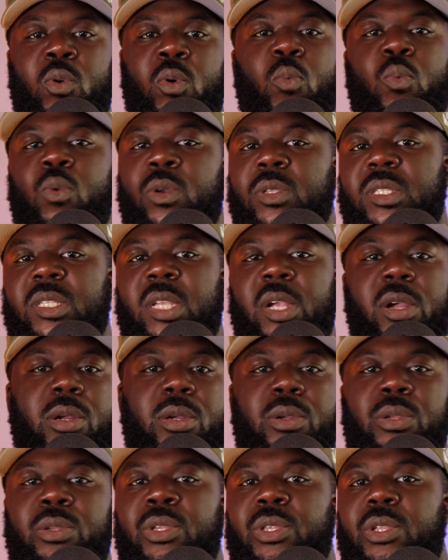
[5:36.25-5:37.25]
will
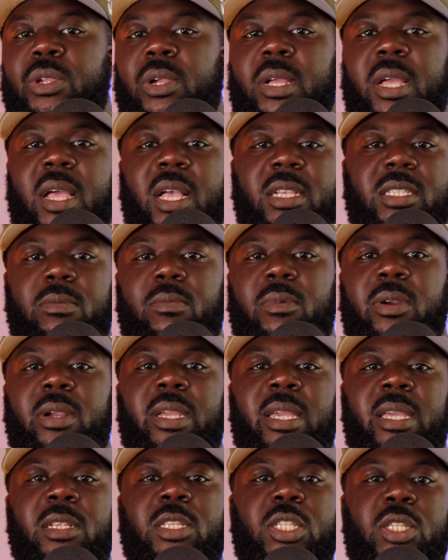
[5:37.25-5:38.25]
turn your customer
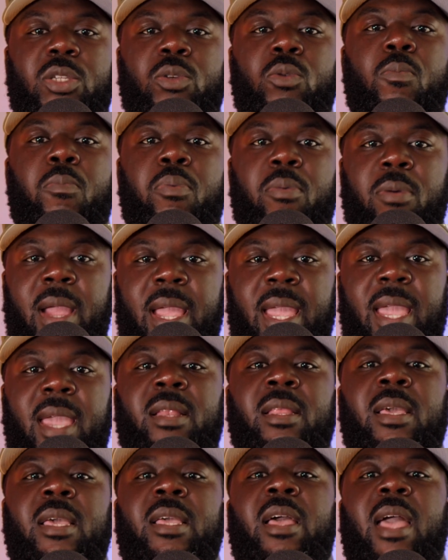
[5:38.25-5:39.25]
into
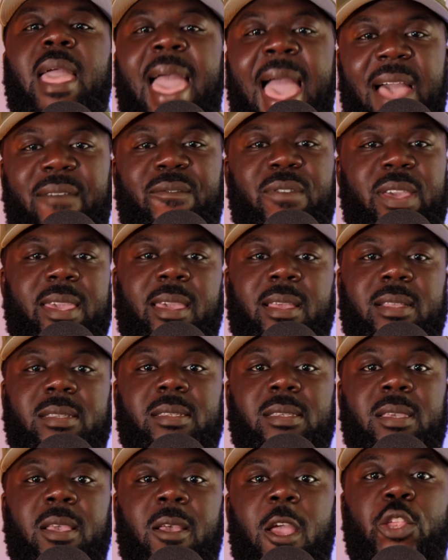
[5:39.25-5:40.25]
brand
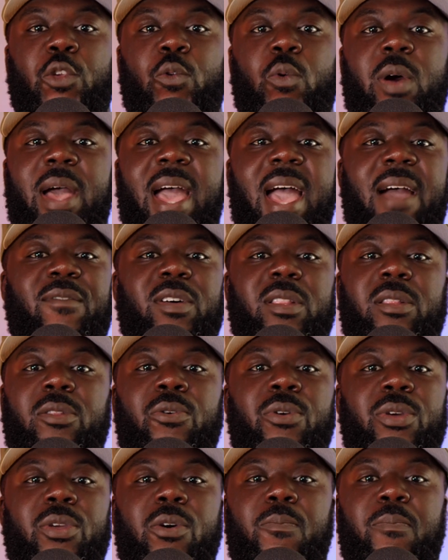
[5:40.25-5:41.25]
advocates. You will have a
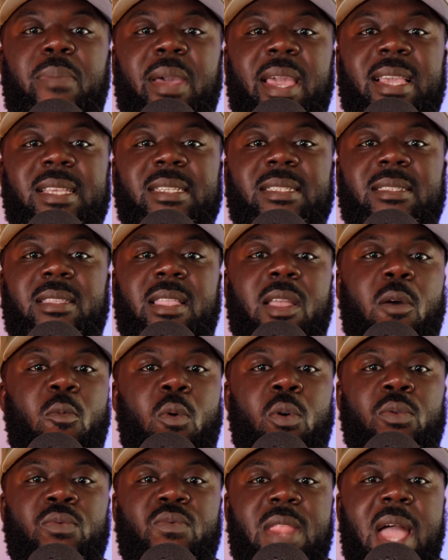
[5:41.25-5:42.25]
loyal base that
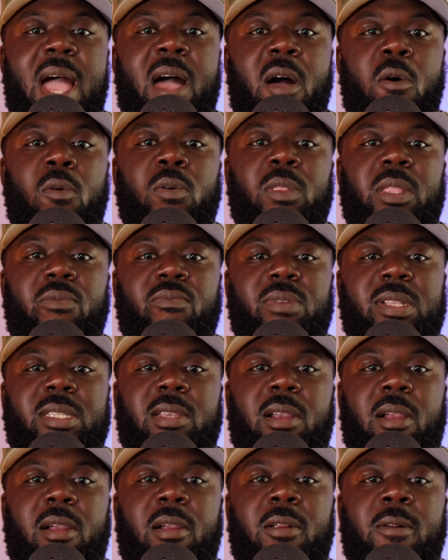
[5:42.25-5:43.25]
will not only
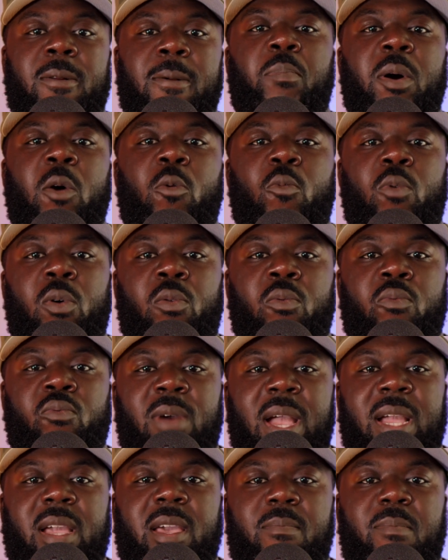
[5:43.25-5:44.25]
return, but will
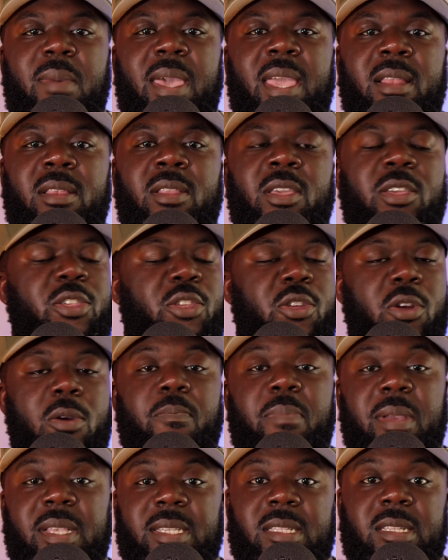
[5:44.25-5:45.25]
recommend your
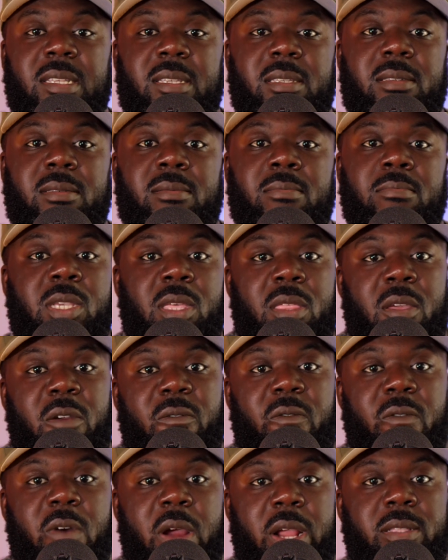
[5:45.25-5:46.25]
business to their
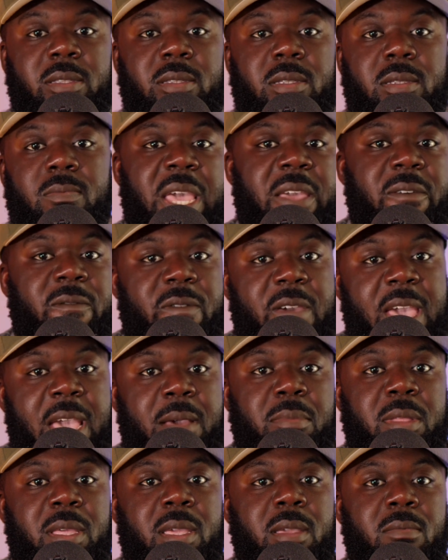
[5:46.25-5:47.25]
friends and
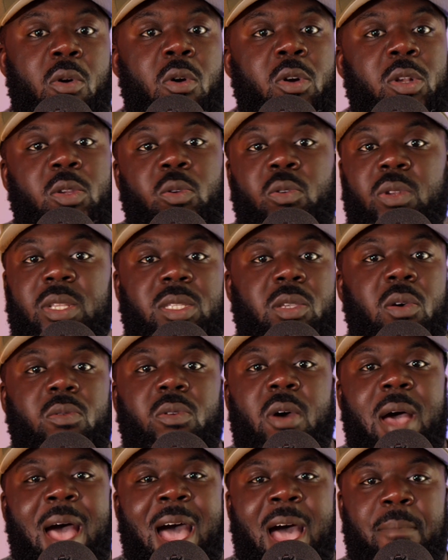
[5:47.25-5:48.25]
family, or do the
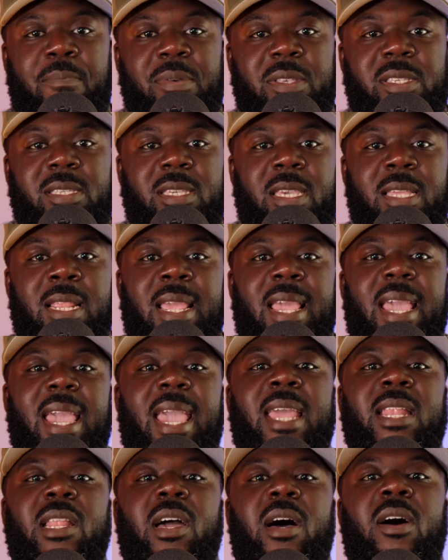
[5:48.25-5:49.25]
total opposite
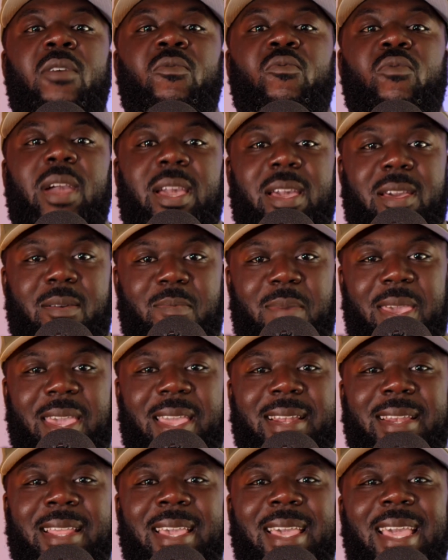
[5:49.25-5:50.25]
and
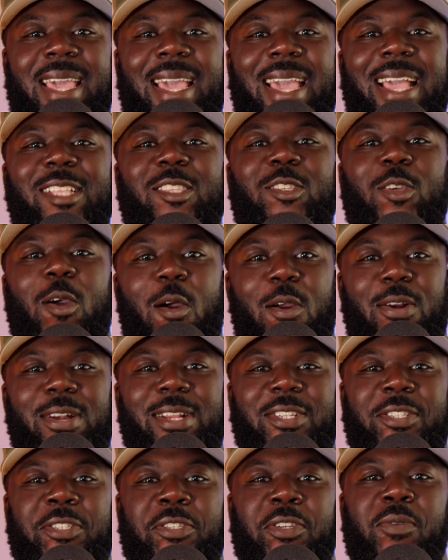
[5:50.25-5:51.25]
unrecommend and
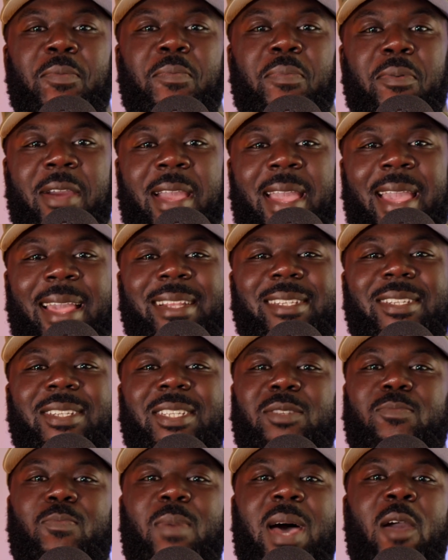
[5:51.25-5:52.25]
tarnish your brand
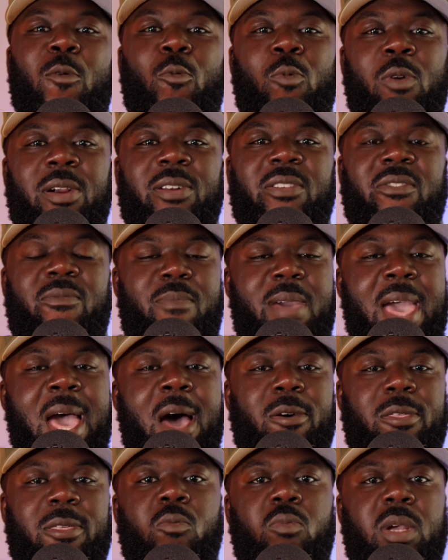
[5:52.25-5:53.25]
just by word of
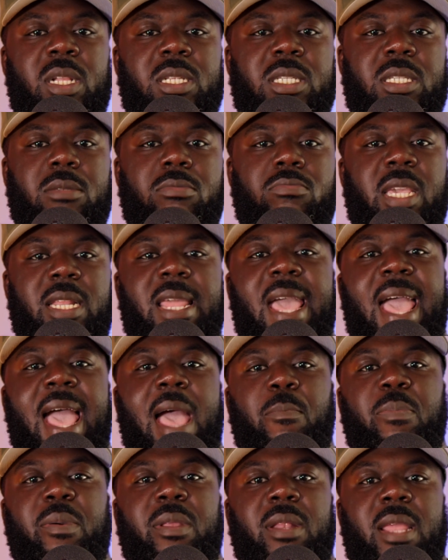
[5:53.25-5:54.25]
mouth, which can
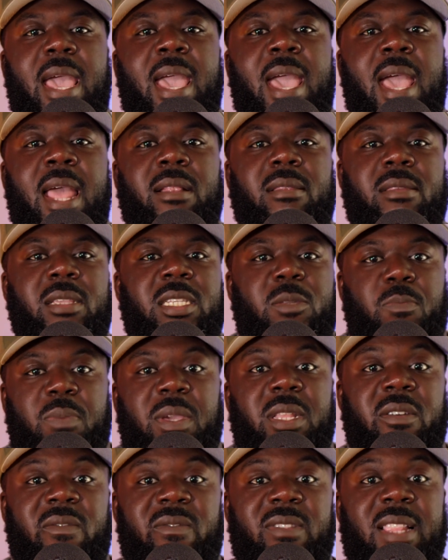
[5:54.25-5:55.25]
happen at the
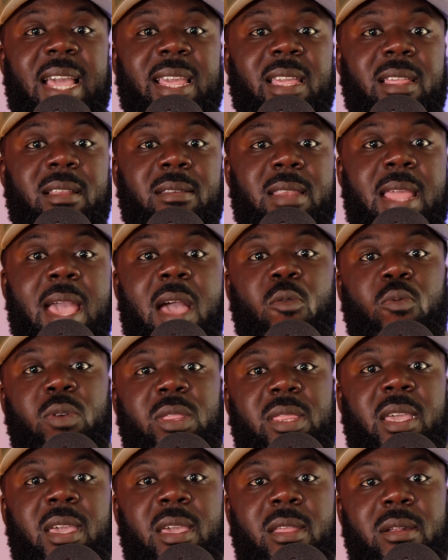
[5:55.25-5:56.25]
speed of light now
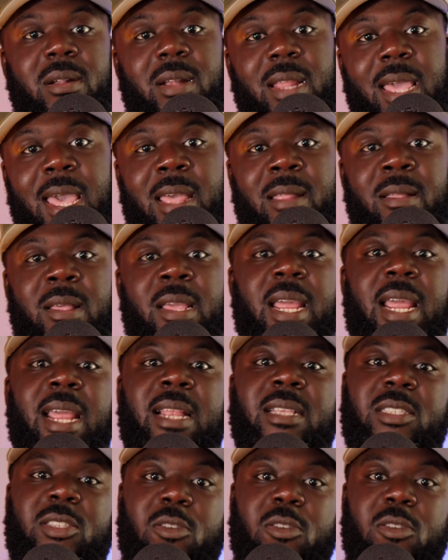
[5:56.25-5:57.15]
with the internet and